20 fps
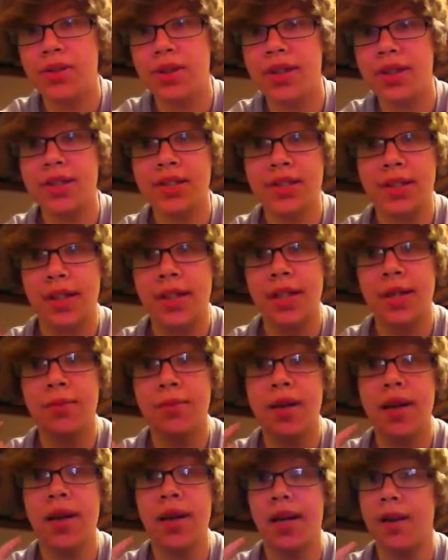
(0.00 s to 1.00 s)
they stick in
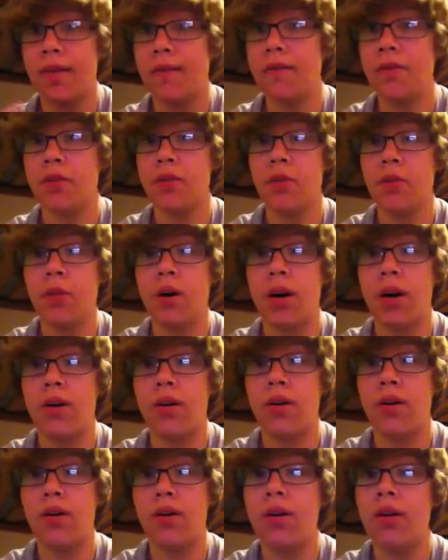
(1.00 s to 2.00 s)
my head for a
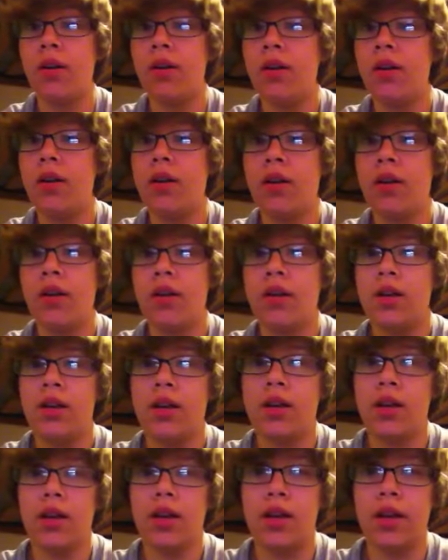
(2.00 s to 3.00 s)
while,
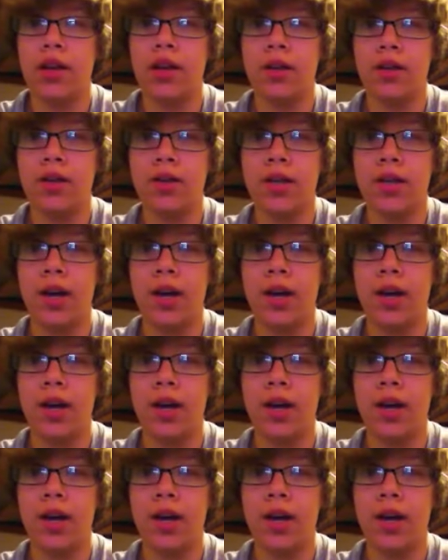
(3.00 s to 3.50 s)
and